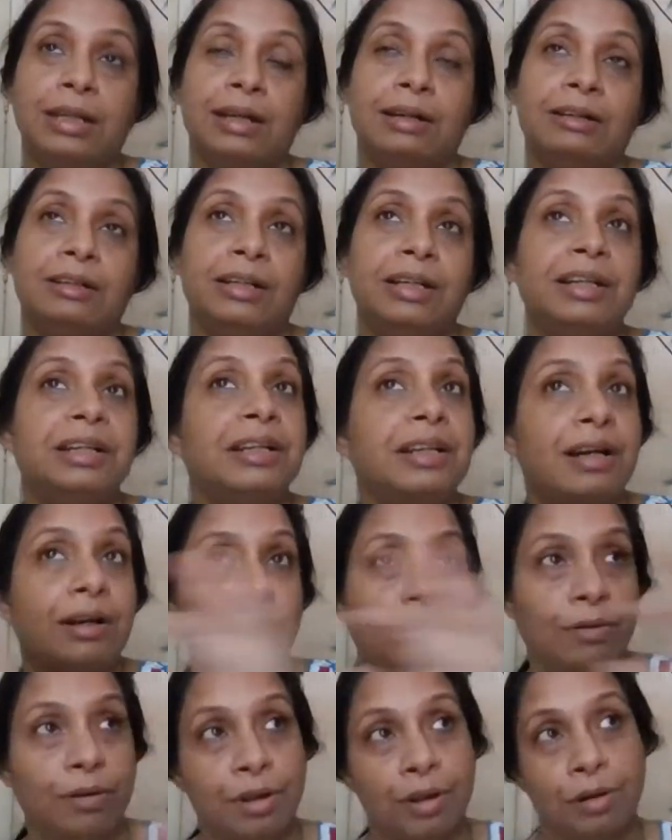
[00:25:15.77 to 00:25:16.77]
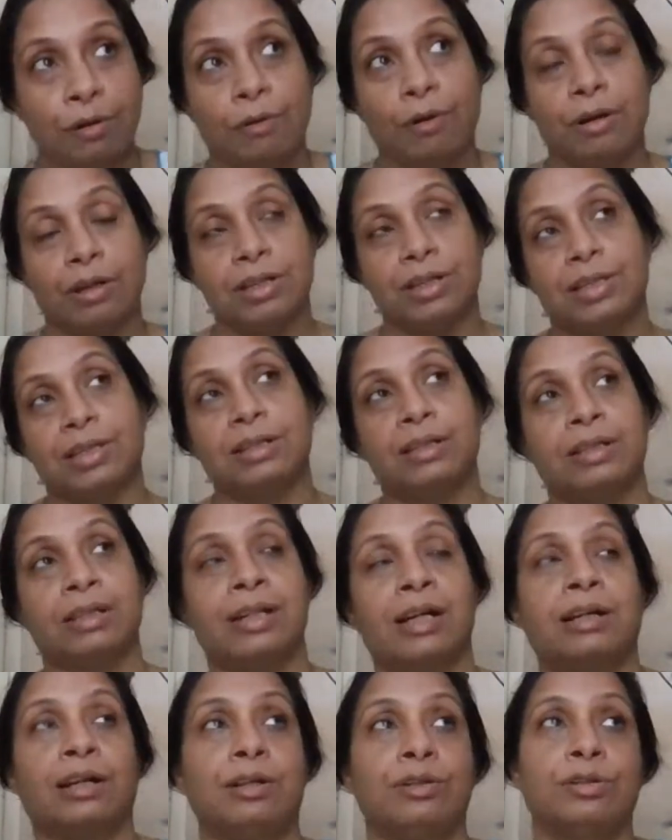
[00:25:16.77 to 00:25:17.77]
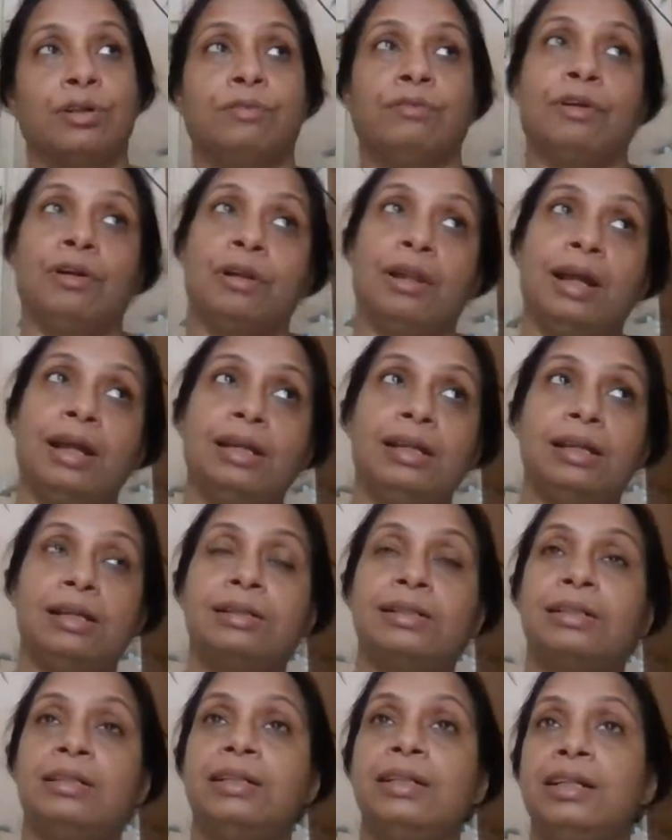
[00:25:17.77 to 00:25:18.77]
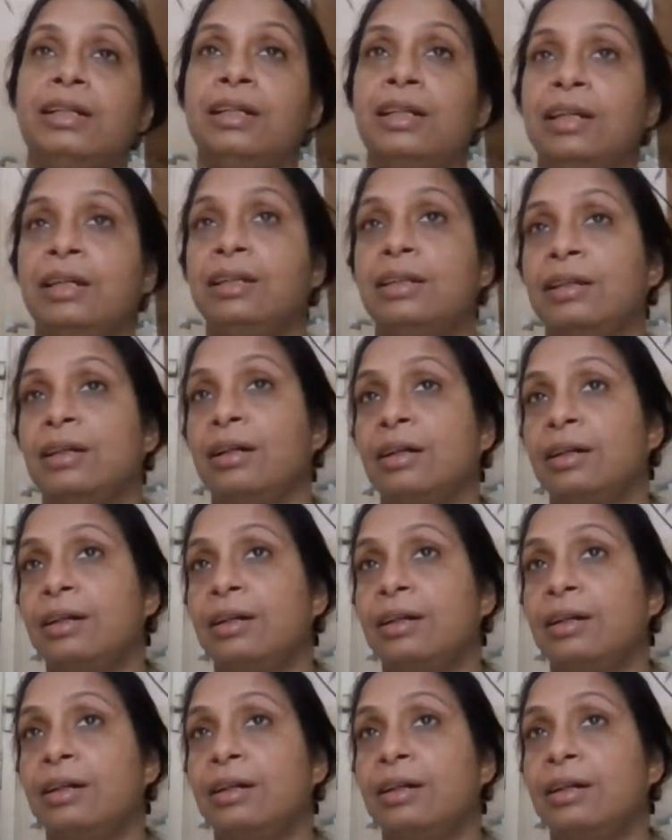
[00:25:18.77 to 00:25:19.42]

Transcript: learning now, what is the status of online learning in